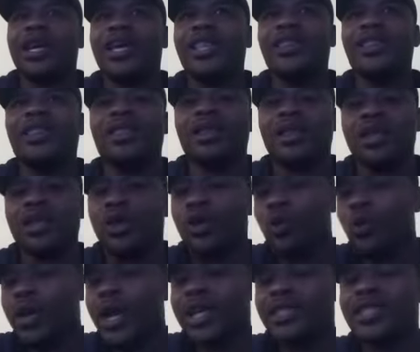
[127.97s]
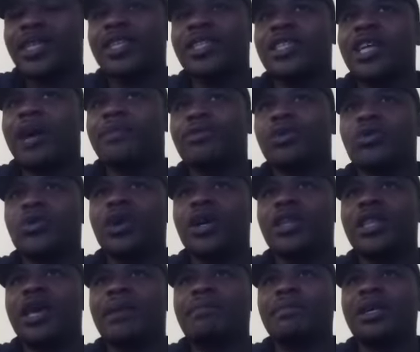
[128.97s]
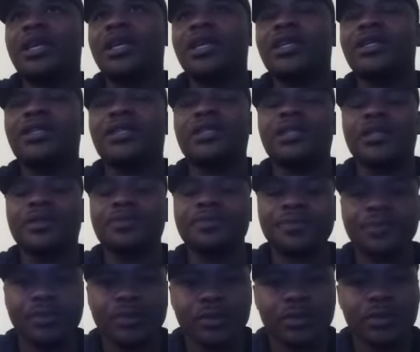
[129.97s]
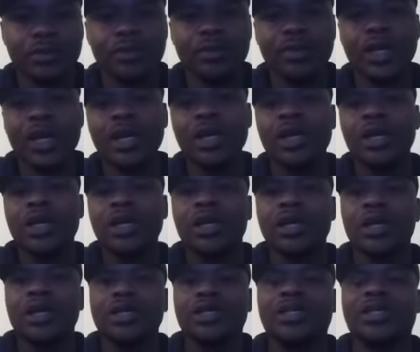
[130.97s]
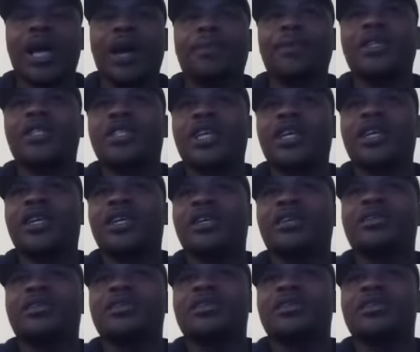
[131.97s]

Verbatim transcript: And when I say stop the run, that means stopping J.K.